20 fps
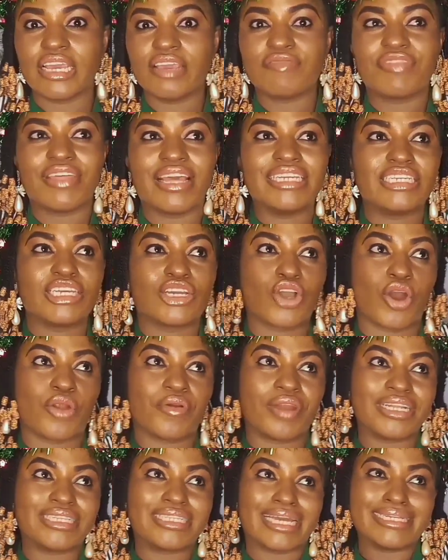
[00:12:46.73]
if they
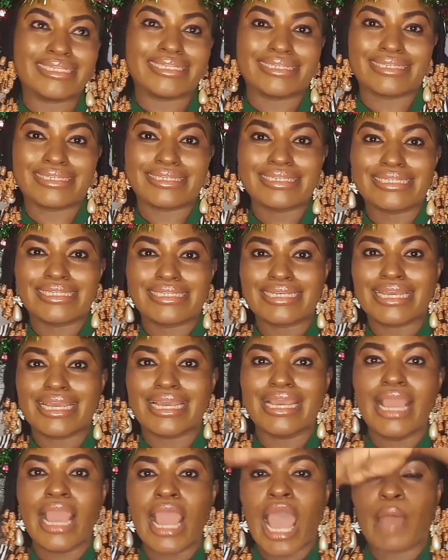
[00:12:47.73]
decorated the
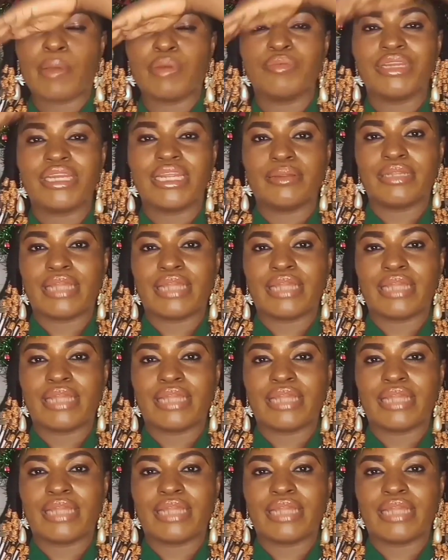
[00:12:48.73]
city, and maybe they,